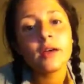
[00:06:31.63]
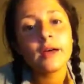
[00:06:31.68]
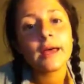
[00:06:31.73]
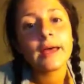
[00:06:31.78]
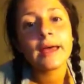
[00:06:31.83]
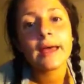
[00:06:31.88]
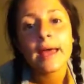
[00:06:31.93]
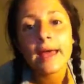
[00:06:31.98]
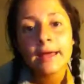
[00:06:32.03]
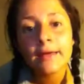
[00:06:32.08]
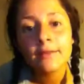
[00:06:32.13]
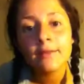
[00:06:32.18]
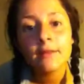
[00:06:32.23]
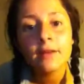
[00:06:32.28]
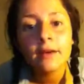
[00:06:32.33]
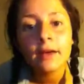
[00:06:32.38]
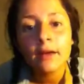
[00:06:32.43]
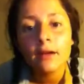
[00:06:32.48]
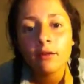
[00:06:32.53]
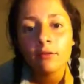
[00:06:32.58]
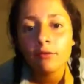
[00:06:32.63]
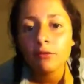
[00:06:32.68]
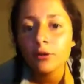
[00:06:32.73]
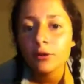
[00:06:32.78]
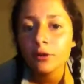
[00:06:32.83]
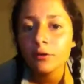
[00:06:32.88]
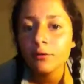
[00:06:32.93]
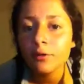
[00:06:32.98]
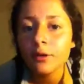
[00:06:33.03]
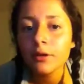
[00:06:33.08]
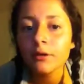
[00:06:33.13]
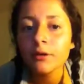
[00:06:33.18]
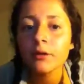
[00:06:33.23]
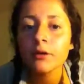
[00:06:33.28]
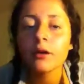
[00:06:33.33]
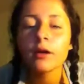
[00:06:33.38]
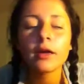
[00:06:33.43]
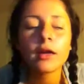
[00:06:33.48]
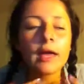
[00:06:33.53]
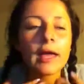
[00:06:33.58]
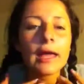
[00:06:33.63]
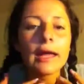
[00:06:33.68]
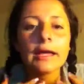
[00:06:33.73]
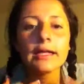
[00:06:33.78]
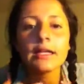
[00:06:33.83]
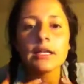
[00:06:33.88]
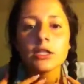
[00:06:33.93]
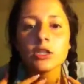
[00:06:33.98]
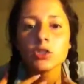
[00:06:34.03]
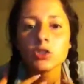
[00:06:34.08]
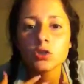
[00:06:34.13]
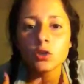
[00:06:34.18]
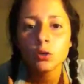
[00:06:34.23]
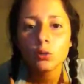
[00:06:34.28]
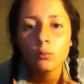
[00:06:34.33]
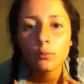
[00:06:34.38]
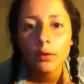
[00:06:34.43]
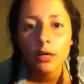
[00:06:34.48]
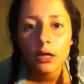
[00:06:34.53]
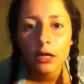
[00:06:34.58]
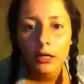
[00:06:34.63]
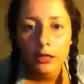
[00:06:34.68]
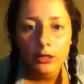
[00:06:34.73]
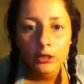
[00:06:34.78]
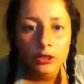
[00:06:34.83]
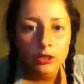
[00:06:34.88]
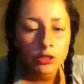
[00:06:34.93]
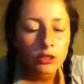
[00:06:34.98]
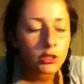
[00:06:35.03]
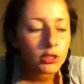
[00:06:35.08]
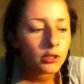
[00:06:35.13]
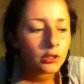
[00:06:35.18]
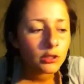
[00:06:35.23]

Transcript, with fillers: I hate the California weather. I hate it so much.